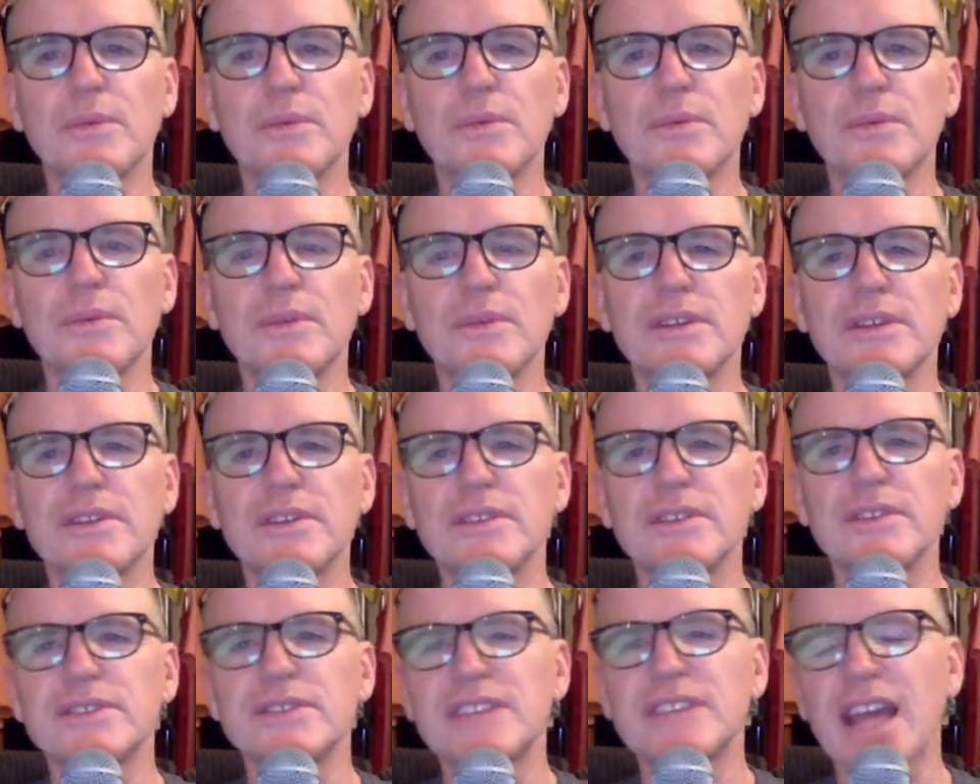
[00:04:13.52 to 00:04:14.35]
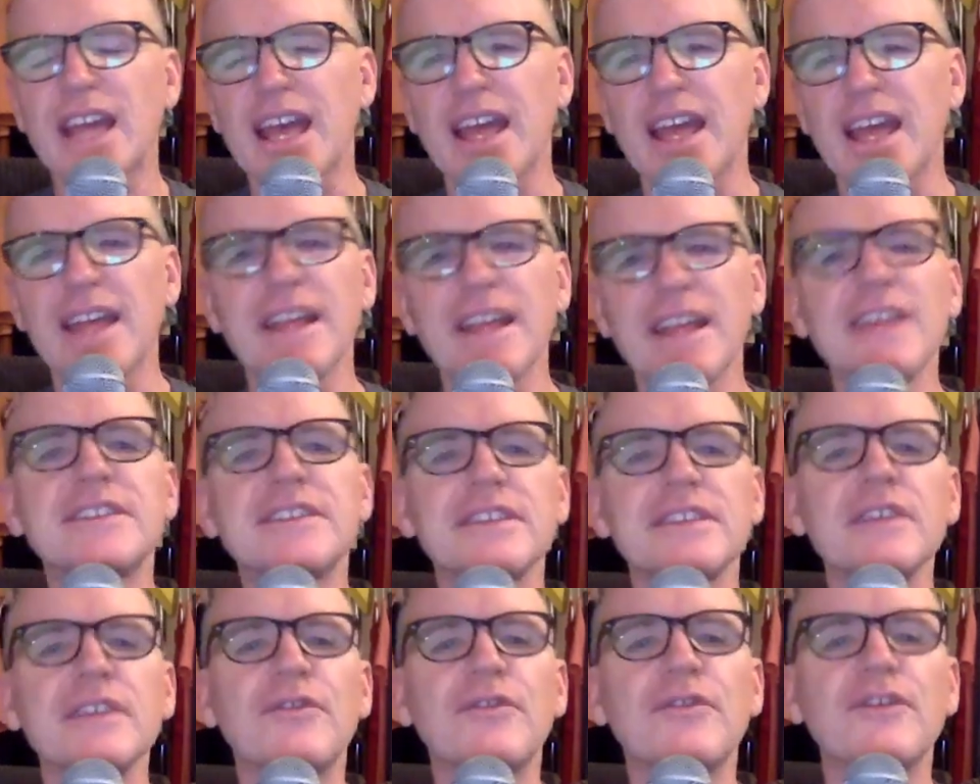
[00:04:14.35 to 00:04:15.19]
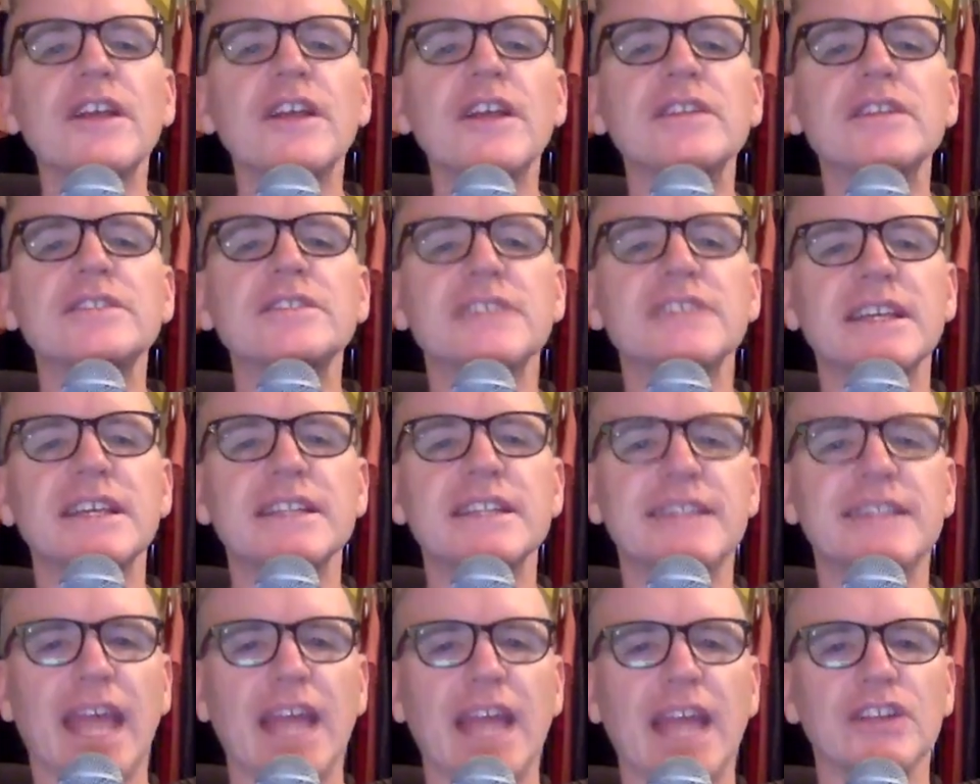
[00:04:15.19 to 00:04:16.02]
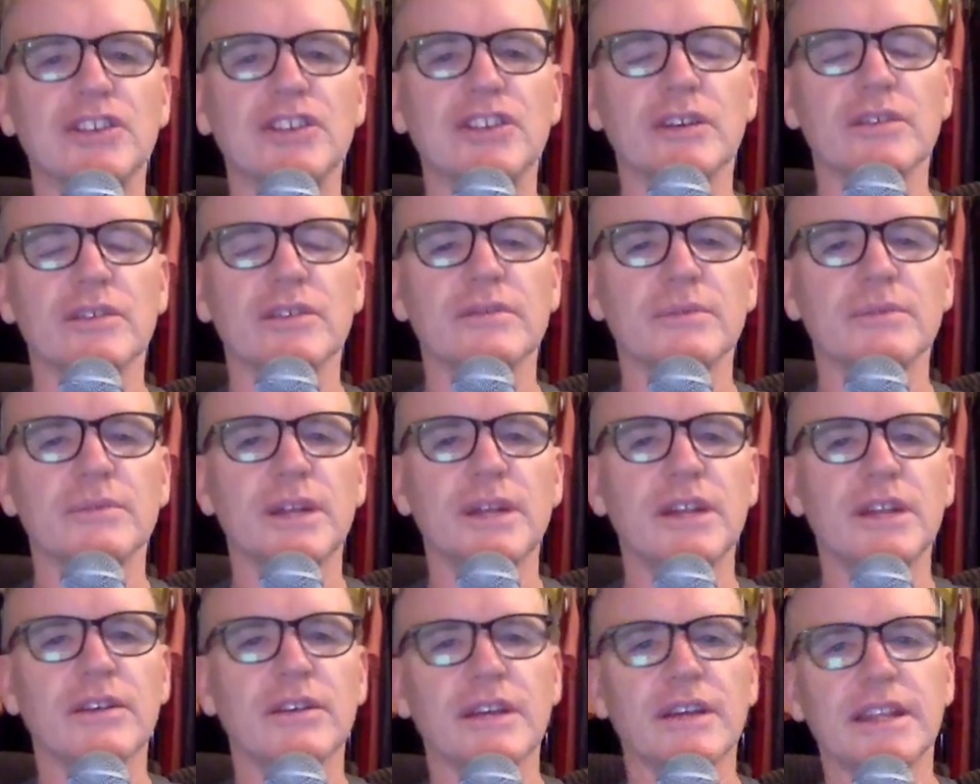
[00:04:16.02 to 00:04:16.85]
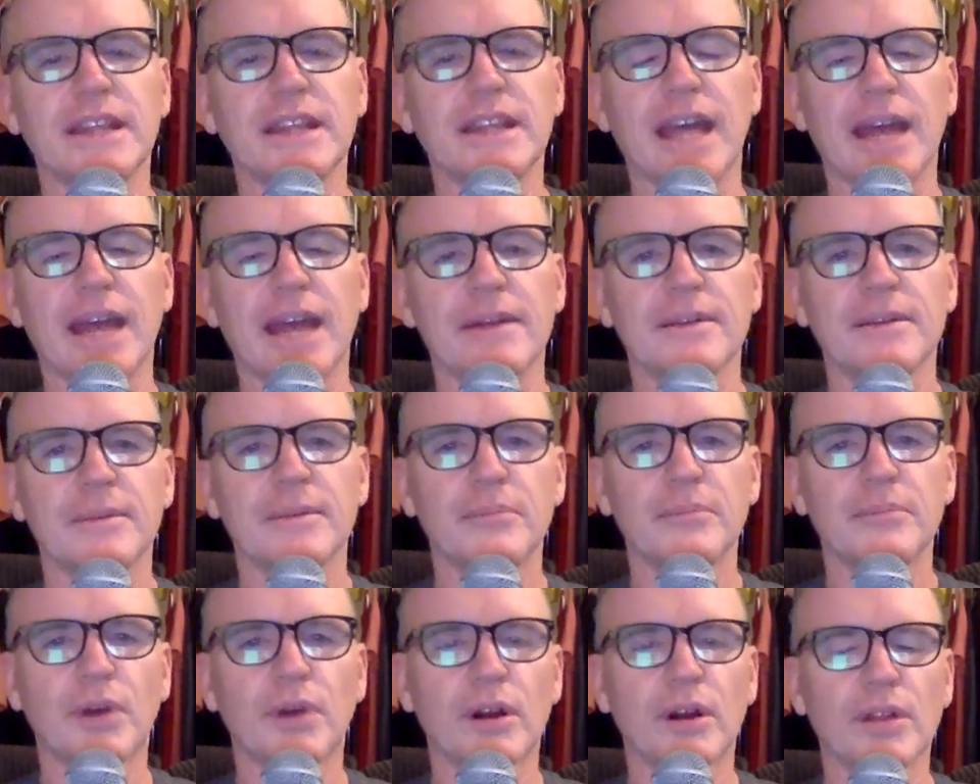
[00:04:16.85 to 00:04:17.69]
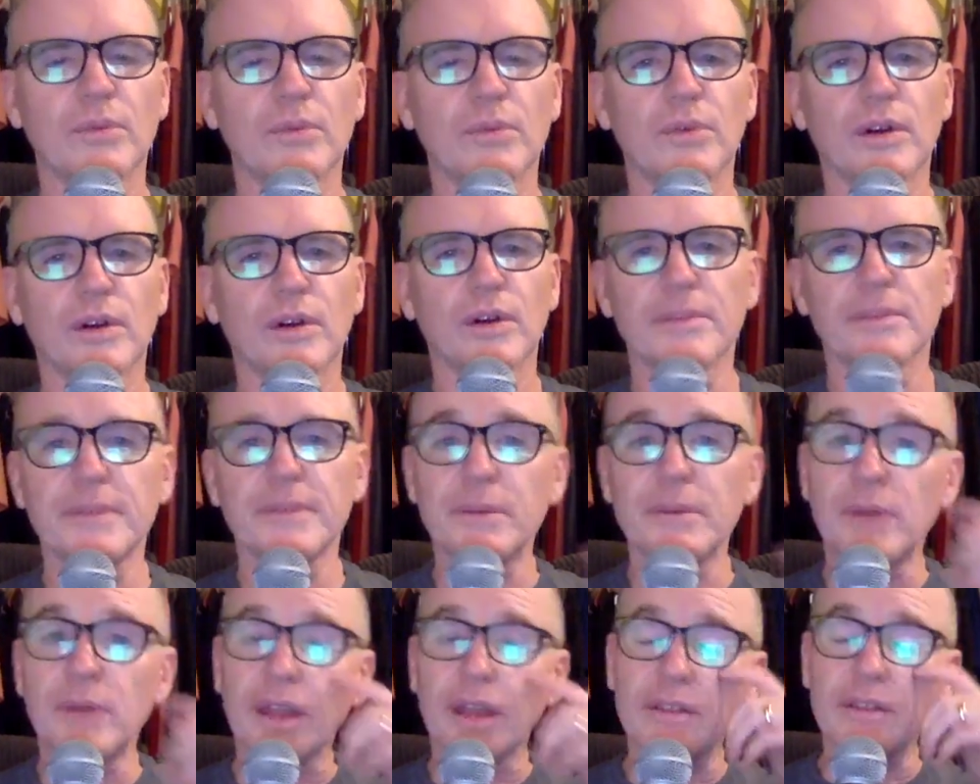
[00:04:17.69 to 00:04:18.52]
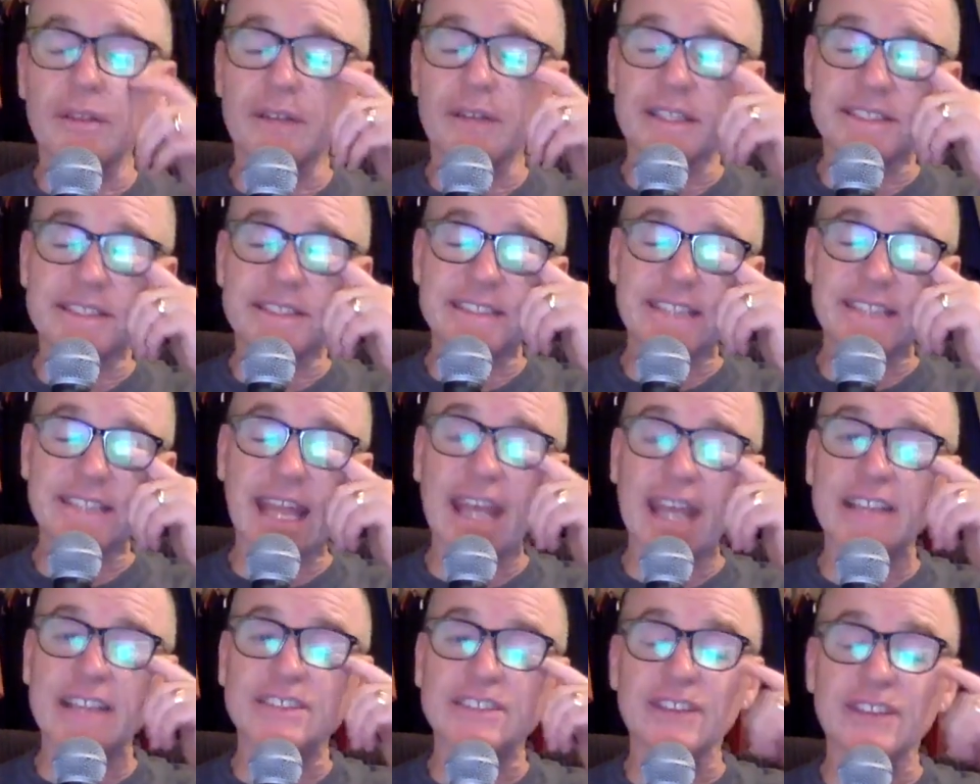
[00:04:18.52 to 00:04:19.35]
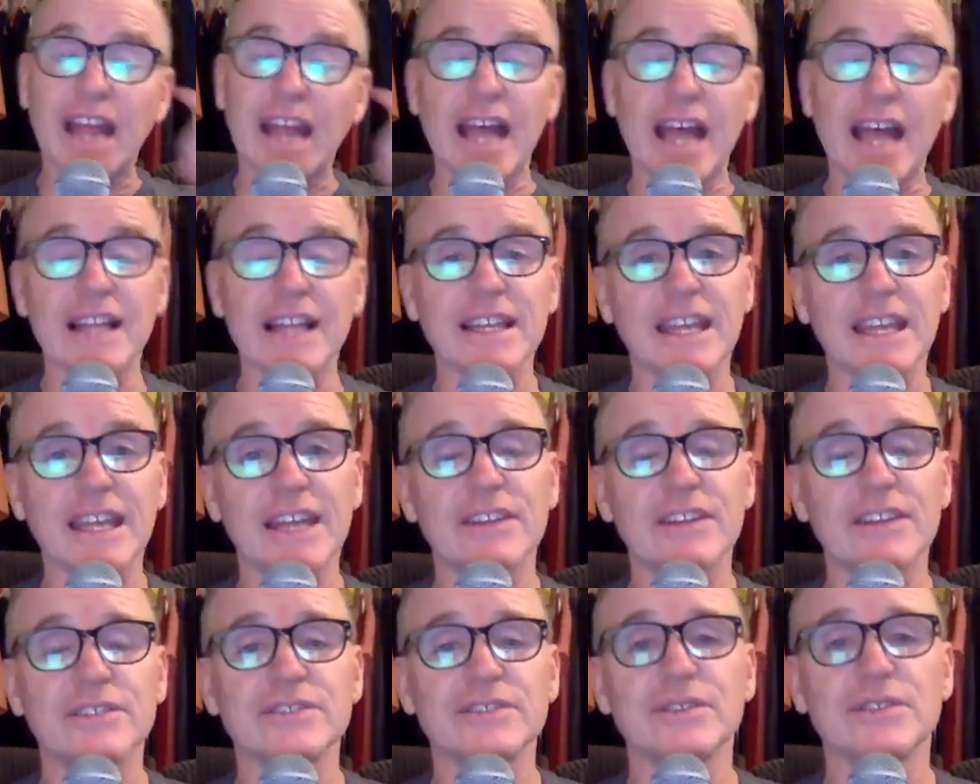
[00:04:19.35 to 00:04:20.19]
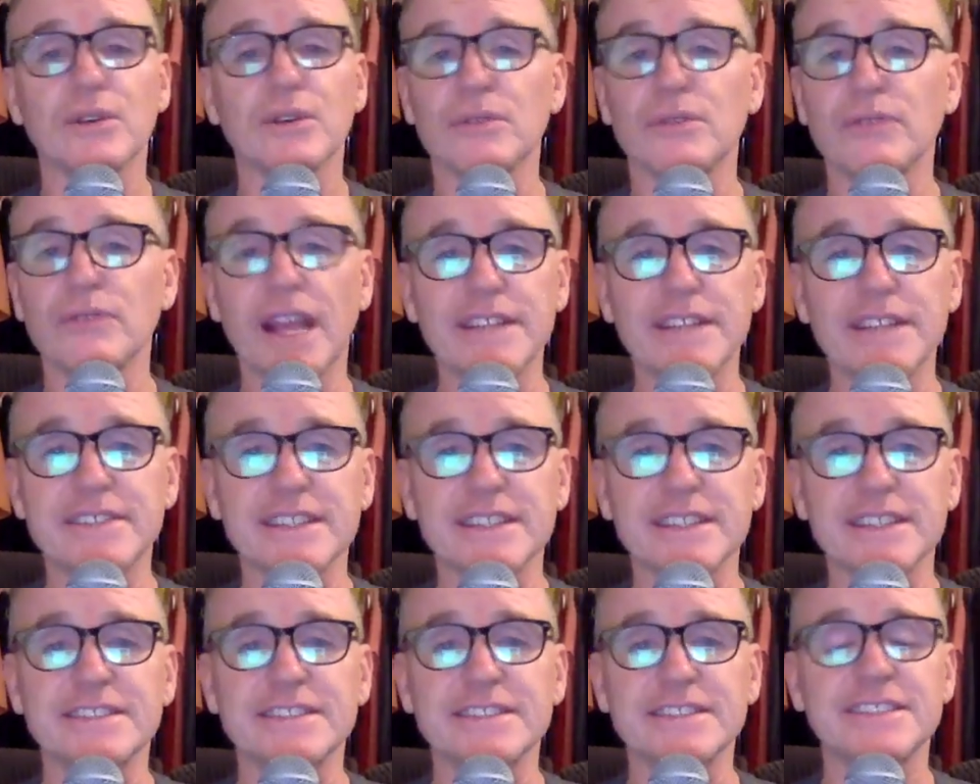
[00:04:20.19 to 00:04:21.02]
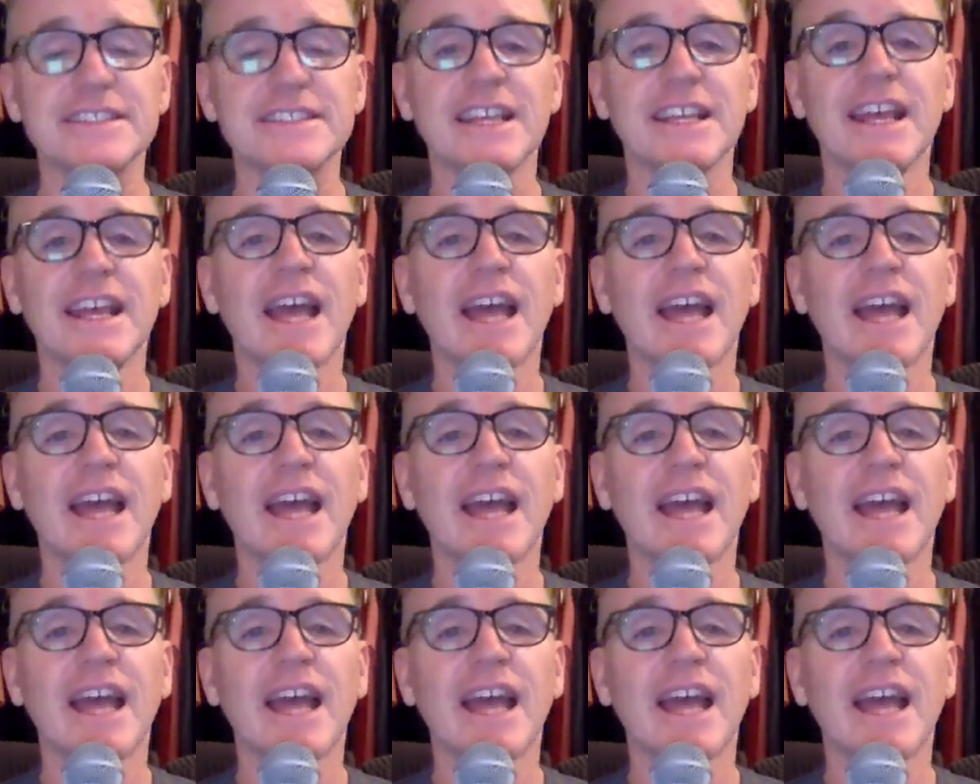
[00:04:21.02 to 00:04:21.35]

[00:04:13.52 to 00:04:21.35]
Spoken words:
you feel in danger when you're in that part of the world, whether it's snakes or alligators or racists.